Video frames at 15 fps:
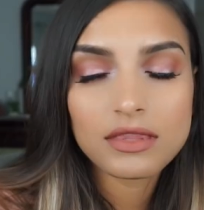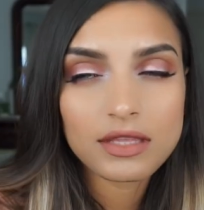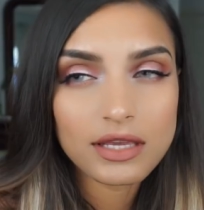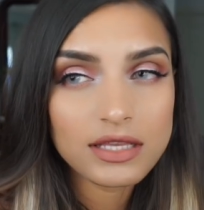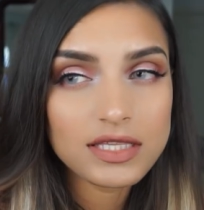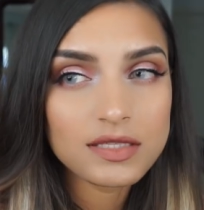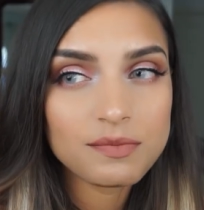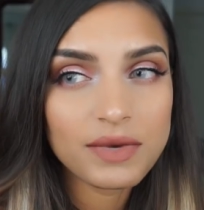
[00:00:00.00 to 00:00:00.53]

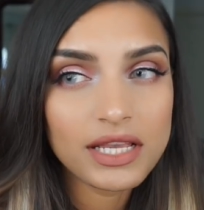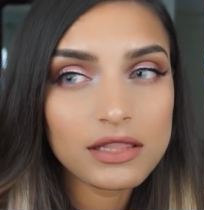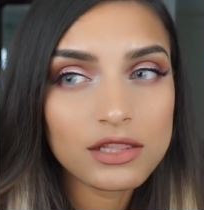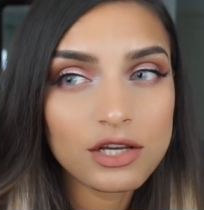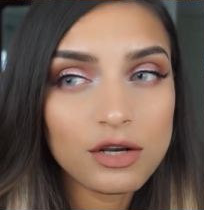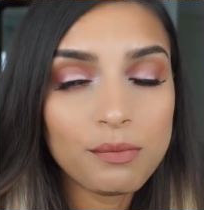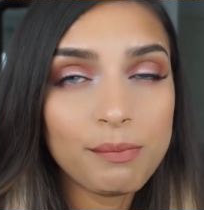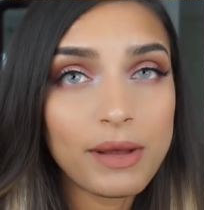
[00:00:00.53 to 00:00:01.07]
This might
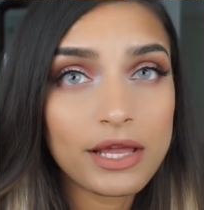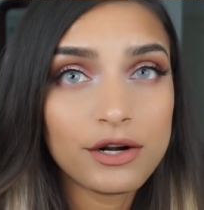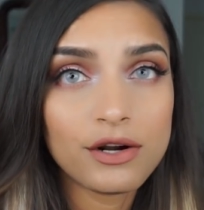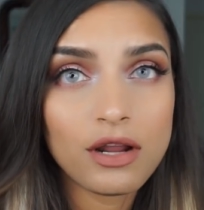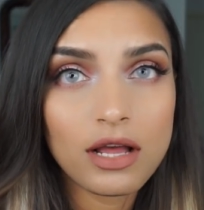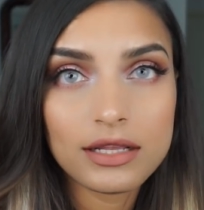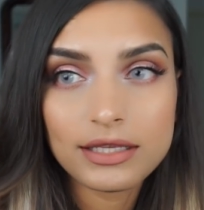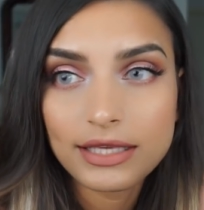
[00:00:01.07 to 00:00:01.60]
look
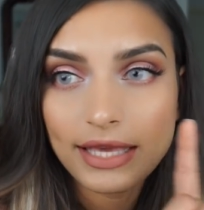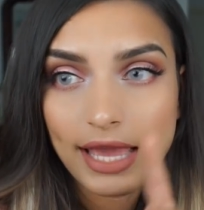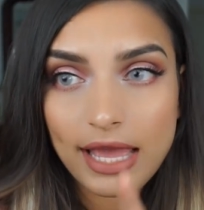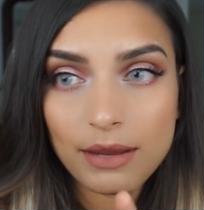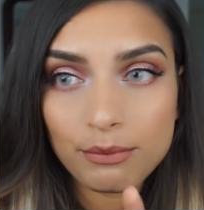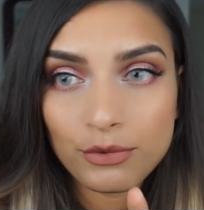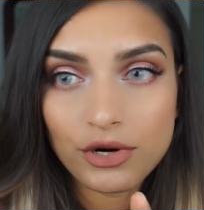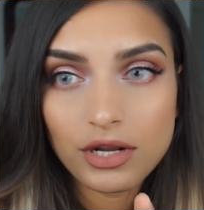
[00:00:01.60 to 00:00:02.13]
better on
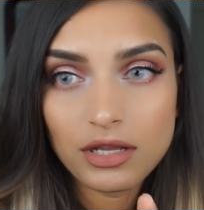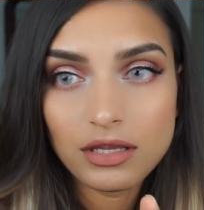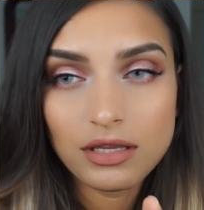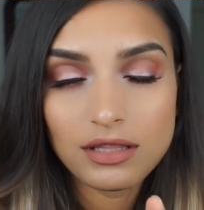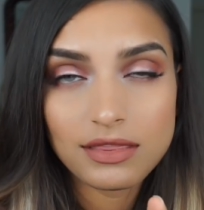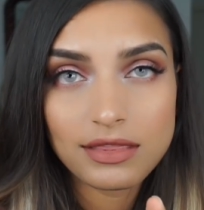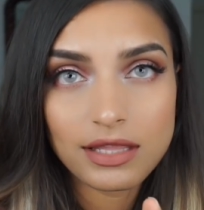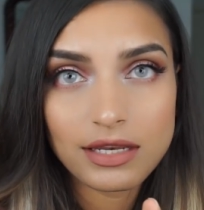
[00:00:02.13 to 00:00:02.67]
camera
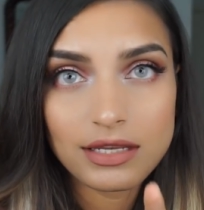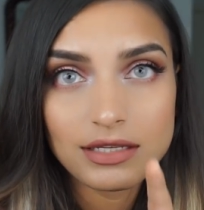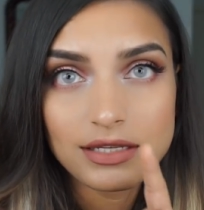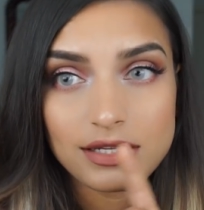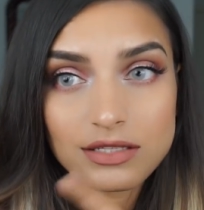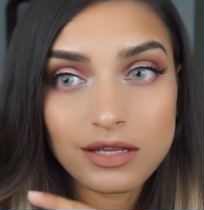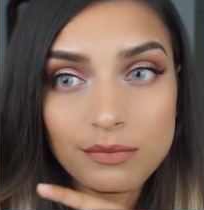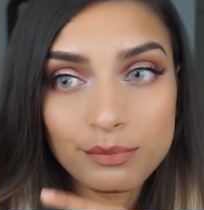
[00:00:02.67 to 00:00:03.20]
than it
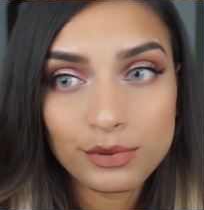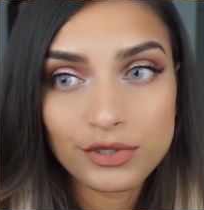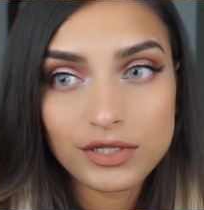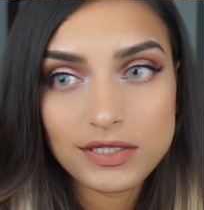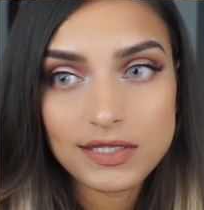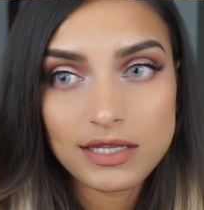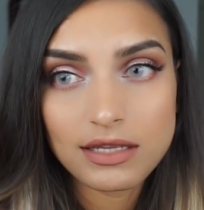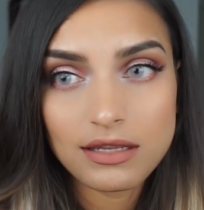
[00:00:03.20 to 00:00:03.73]
does on
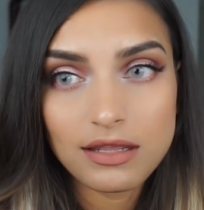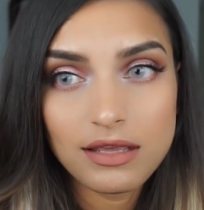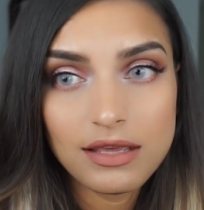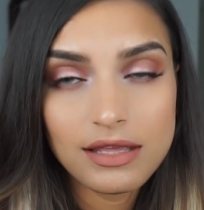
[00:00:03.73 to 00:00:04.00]
person.